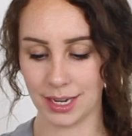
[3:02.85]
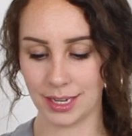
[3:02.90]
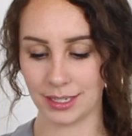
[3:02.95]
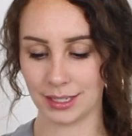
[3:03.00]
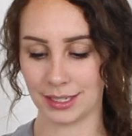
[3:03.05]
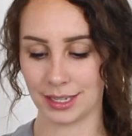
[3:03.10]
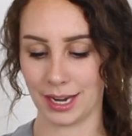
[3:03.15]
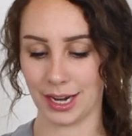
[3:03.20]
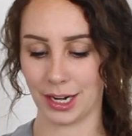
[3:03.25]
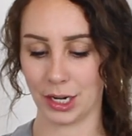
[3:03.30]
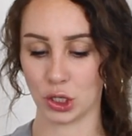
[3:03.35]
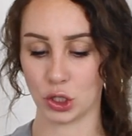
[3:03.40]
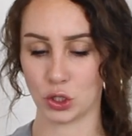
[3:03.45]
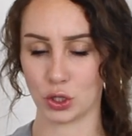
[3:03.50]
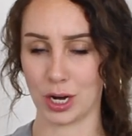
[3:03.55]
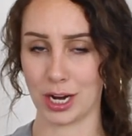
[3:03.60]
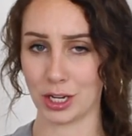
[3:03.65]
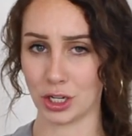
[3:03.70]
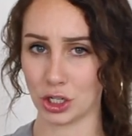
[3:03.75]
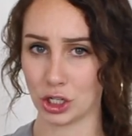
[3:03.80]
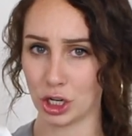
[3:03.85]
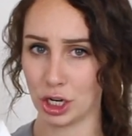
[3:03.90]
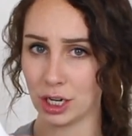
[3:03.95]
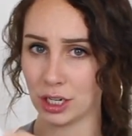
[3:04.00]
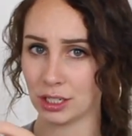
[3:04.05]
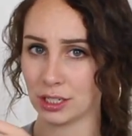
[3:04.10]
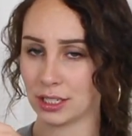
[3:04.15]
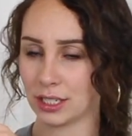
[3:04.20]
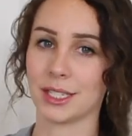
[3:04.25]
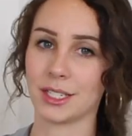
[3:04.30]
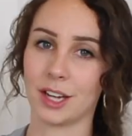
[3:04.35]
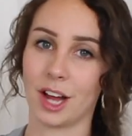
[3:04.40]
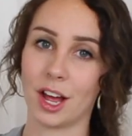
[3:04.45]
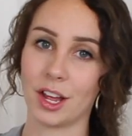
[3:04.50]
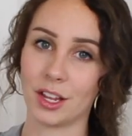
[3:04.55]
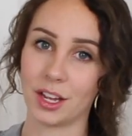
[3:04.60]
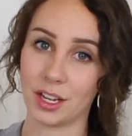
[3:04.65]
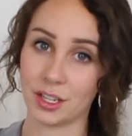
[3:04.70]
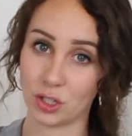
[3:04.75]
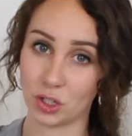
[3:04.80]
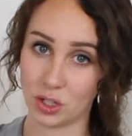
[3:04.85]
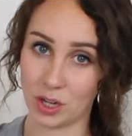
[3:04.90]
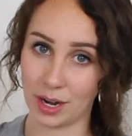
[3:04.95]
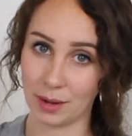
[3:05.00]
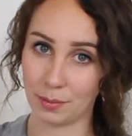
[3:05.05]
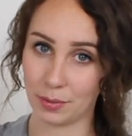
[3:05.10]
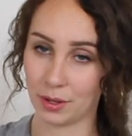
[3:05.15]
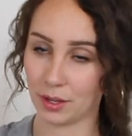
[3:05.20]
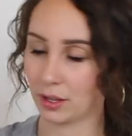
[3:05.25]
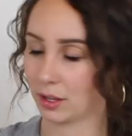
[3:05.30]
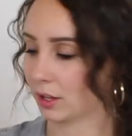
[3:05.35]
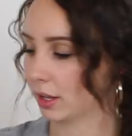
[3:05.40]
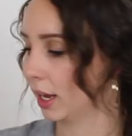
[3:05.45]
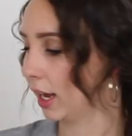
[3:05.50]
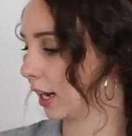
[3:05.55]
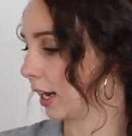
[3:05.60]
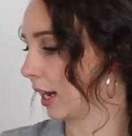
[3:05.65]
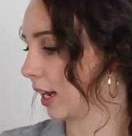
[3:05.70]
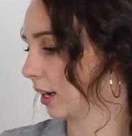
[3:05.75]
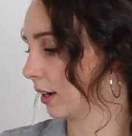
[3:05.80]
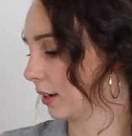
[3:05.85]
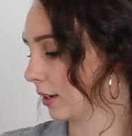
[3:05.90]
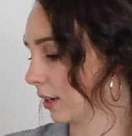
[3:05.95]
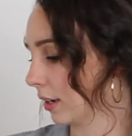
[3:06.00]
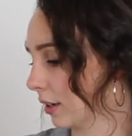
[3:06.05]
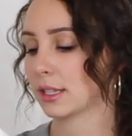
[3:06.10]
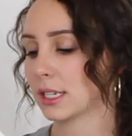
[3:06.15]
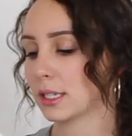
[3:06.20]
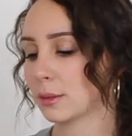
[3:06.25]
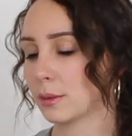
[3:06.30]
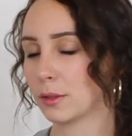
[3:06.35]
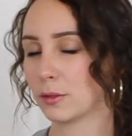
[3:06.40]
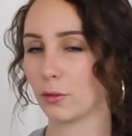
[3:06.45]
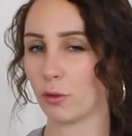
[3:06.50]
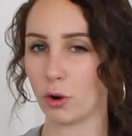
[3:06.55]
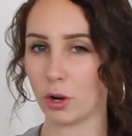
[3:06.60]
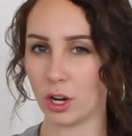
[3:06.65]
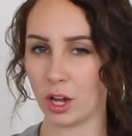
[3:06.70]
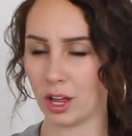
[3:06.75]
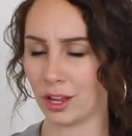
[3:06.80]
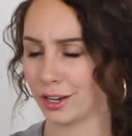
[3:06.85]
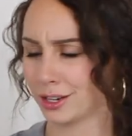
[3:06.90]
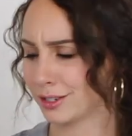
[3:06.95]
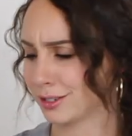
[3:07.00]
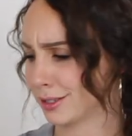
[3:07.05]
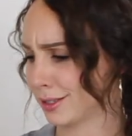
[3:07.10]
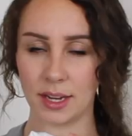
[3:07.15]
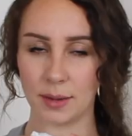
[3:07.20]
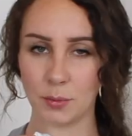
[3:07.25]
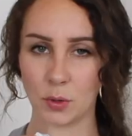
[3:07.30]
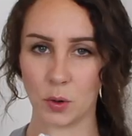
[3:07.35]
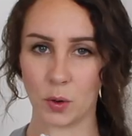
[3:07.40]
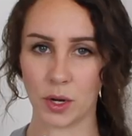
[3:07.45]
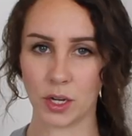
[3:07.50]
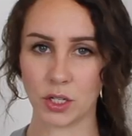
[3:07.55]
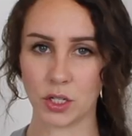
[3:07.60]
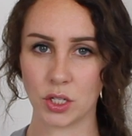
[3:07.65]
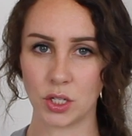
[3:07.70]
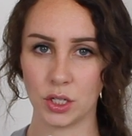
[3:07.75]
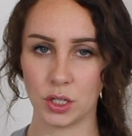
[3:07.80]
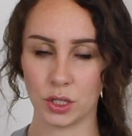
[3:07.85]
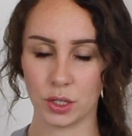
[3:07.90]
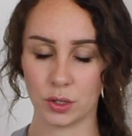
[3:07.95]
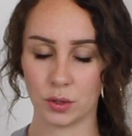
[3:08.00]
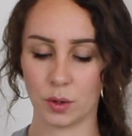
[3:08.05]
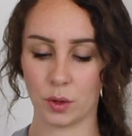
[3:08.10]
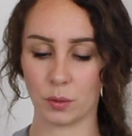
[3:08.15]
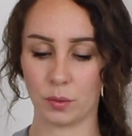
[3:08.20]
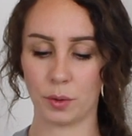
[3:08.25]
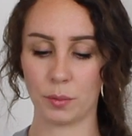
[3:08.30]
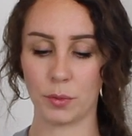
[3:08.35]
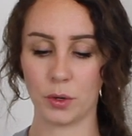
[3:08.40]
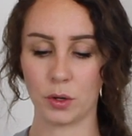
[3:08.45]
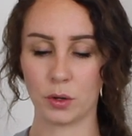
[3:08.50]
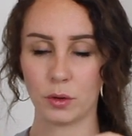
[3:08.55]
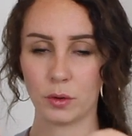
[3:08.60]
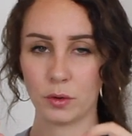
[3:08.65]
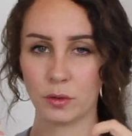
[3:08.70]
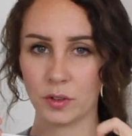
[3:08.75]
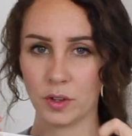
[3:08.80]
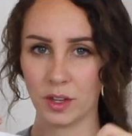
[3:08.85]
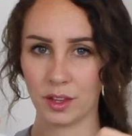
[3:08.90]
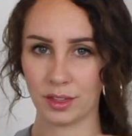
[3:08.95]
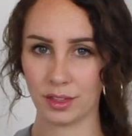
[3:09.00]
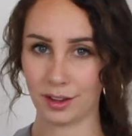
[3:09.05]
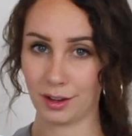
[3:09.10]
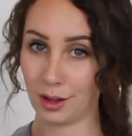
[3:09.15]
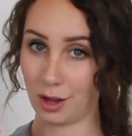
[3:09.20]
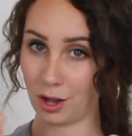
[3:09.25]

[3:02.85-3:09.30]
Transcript: this like dress shirt. It's got a stripe in it. This was $4. I'm going to remove the